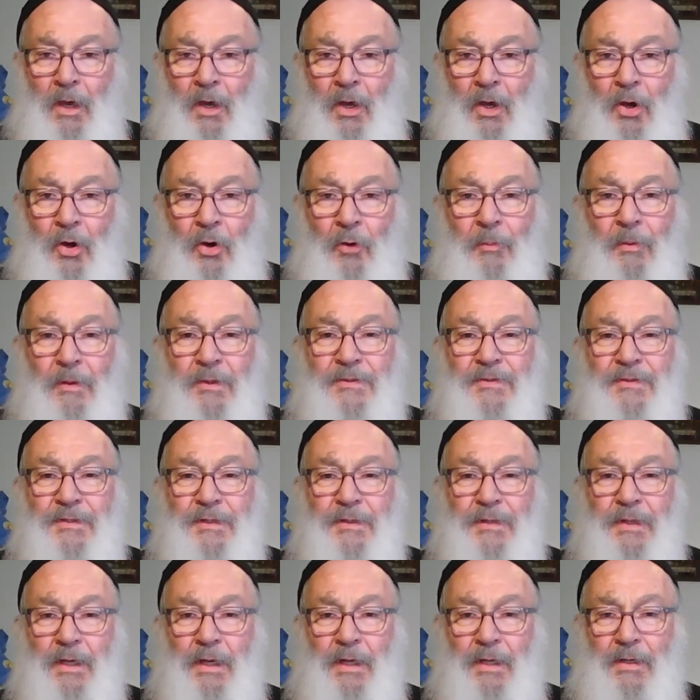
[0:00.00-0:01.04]
Help us
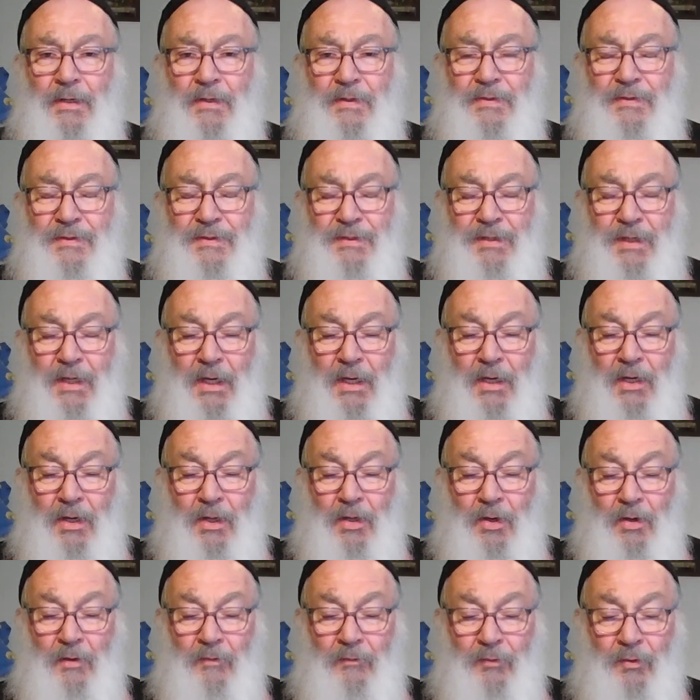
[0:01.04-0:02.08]
in the
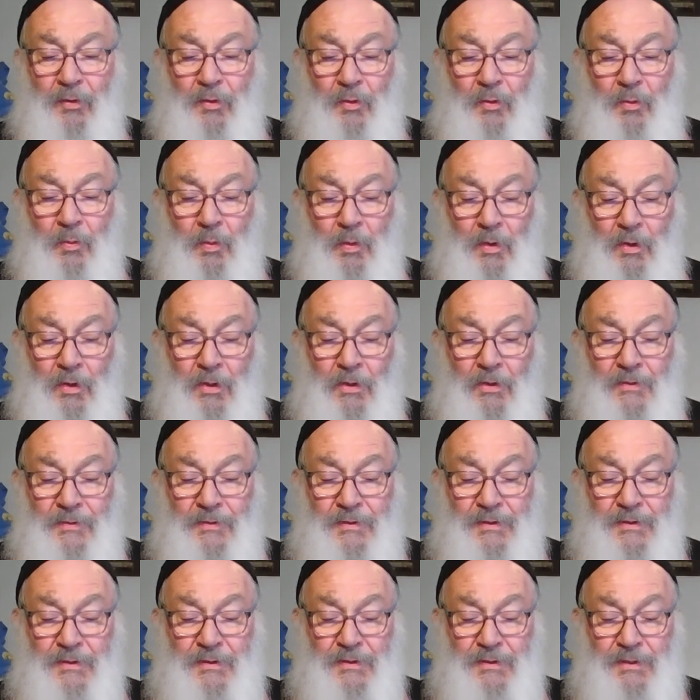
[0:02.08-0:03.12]
understanding of your
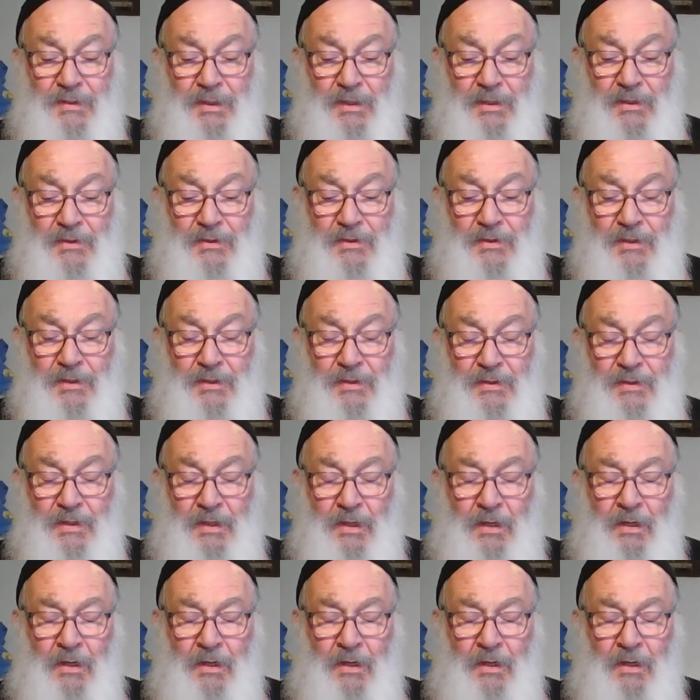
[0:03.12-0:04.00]
words and teachings.